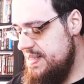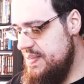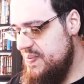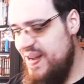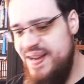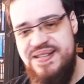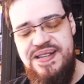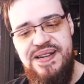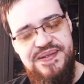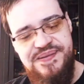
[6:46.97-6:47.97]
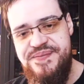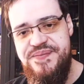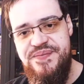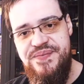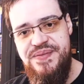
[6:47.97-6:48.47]
Right.
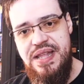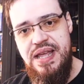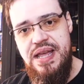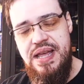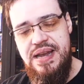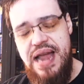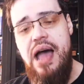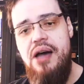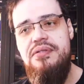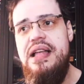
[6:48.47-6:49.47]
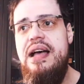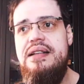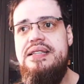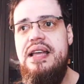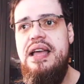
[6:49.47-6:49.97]
Now
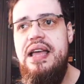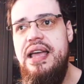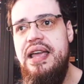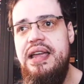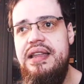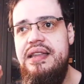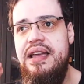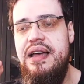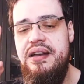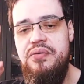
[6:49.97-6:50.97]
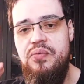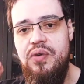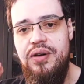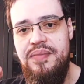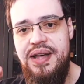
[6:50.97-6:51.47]
that Indian
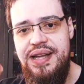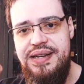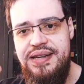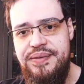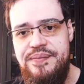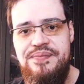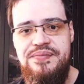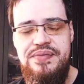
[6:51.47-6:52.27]
woman